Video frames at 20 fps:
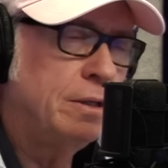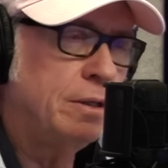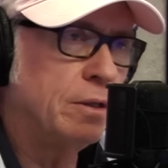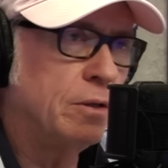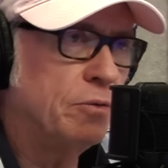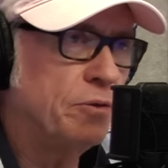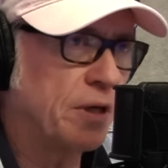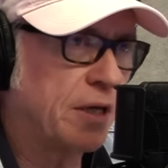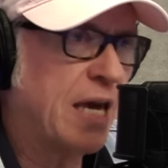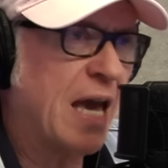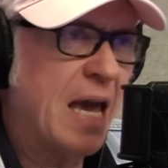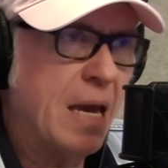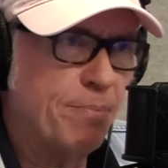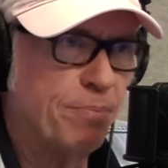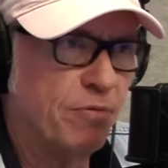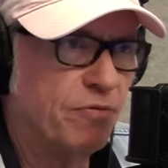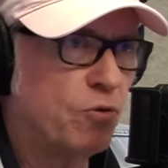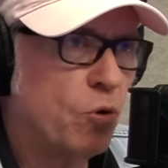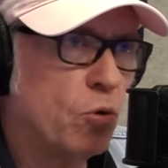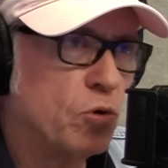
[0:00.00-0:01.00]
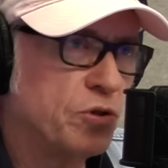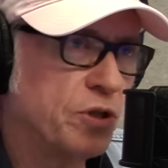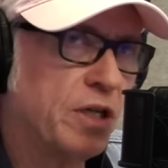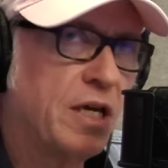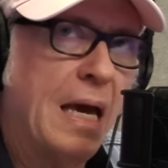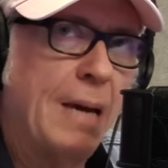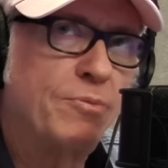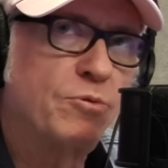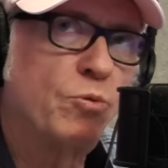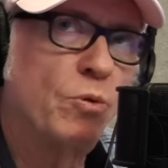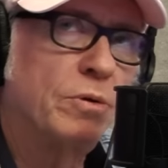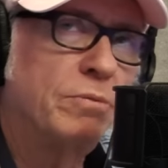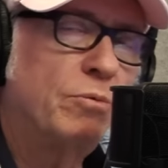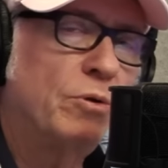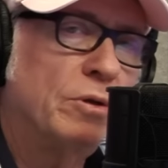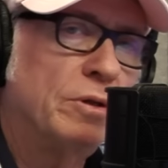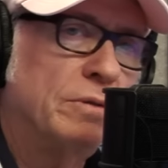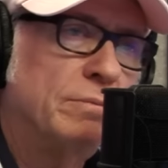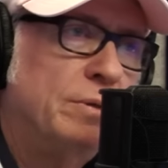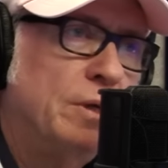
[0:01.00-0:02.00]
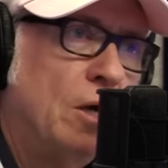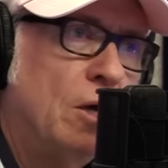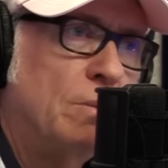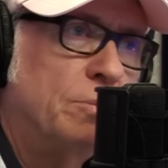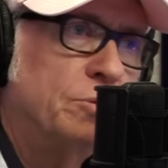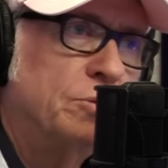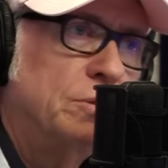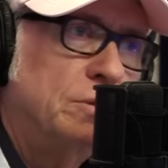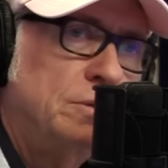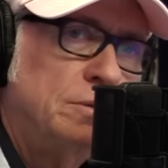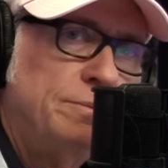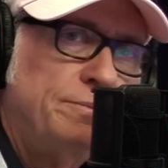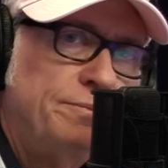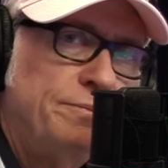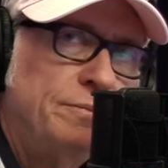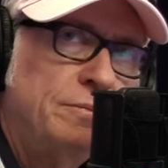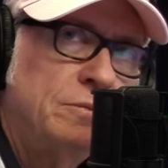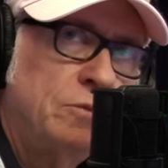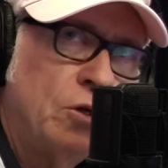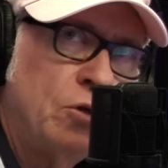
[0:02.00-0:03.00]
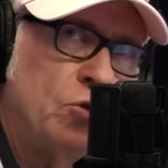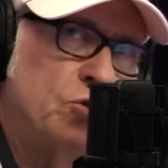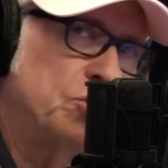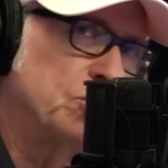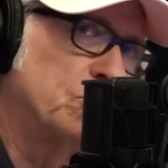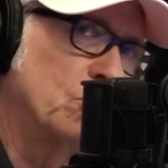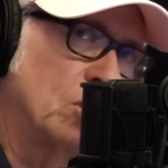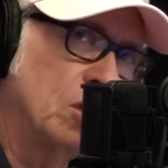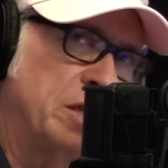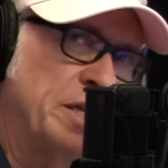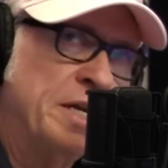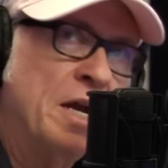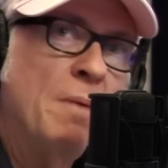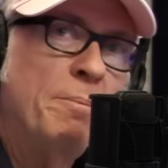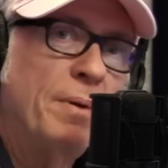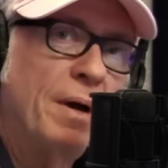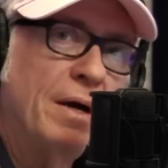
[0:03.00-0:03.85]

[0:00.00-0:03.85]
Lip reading: You know, and the cape, of course. The cape's what really helps. Use it to clean up